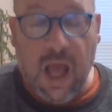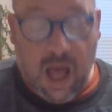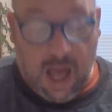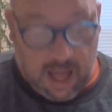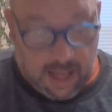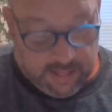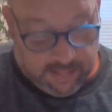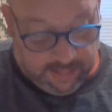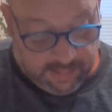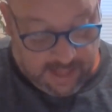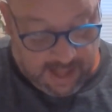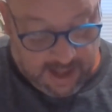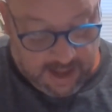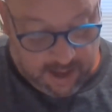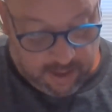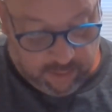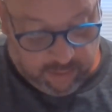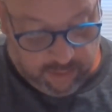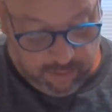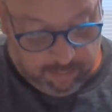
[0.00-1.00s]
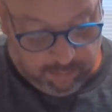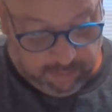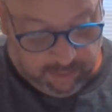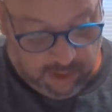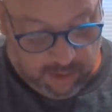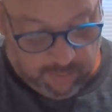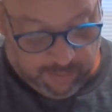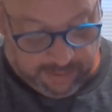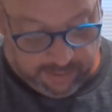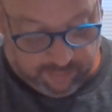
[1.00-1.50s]
A loud
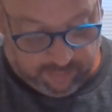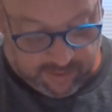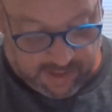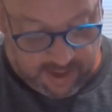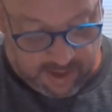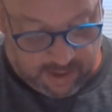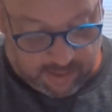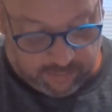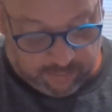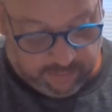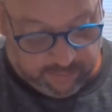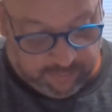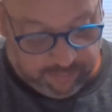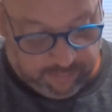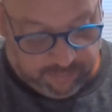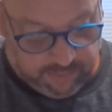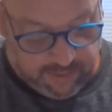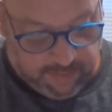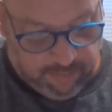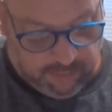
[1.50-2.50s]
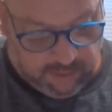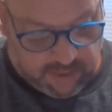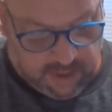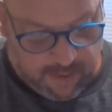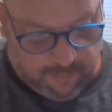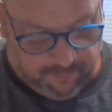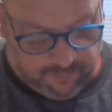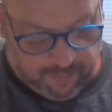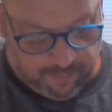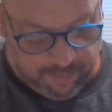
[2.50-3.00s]
blowing sound seemed to
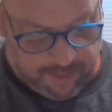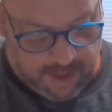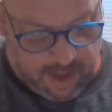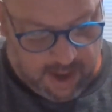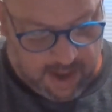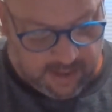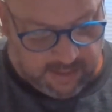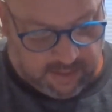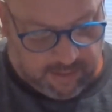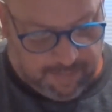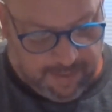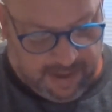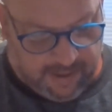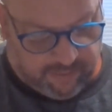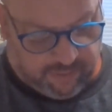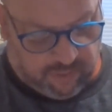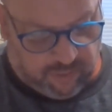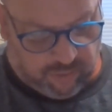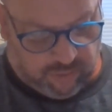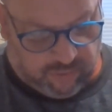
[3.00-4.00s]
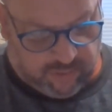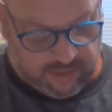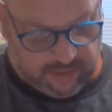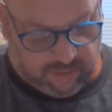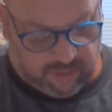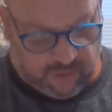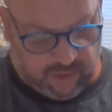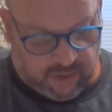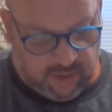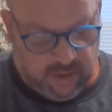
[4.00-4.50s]
come from behind the passenger
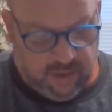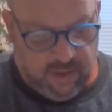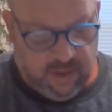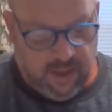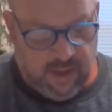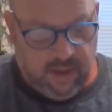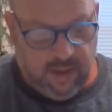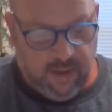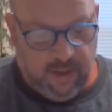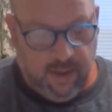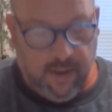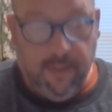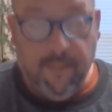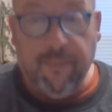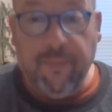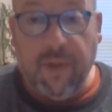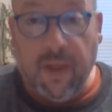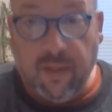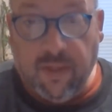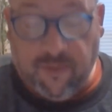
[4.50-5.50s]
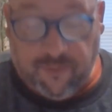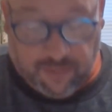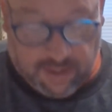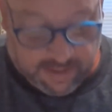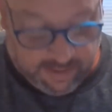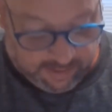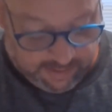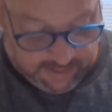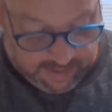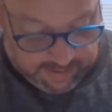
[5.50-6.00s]
section. The
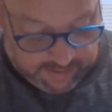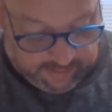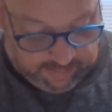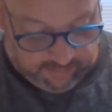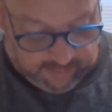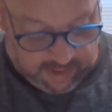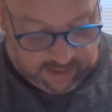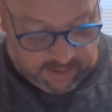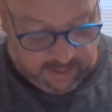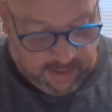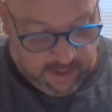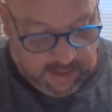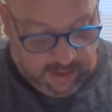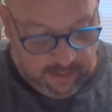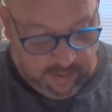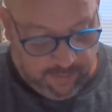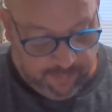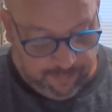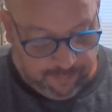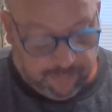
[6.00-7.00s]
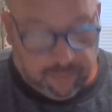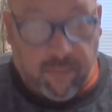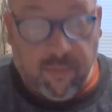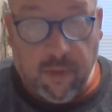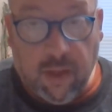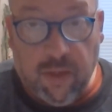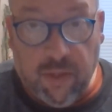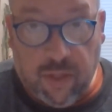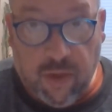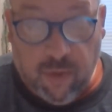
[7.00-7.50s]
flight attendant said,
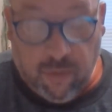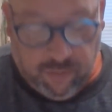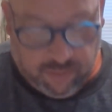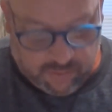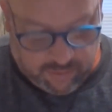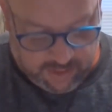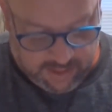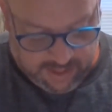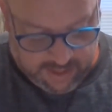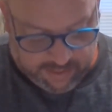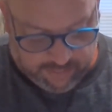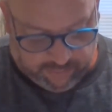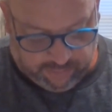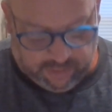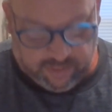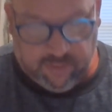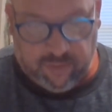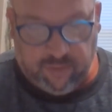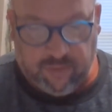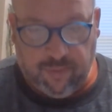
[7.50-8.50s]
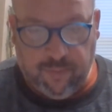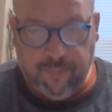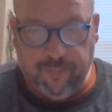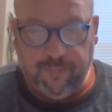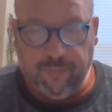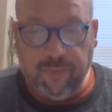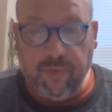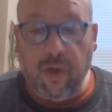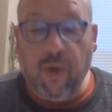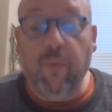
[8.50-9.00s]
"Those are the engines.
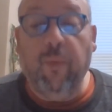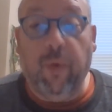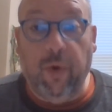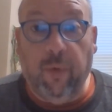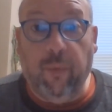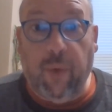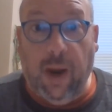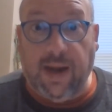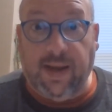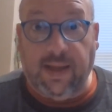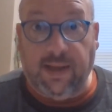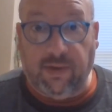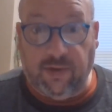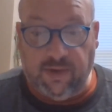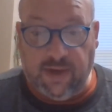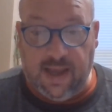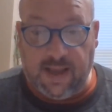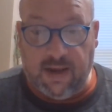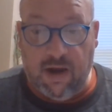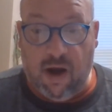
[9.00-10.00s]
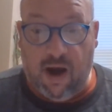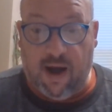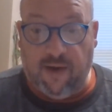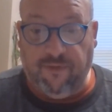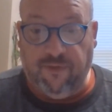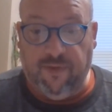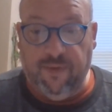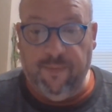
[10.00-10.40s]
We're ready to take off.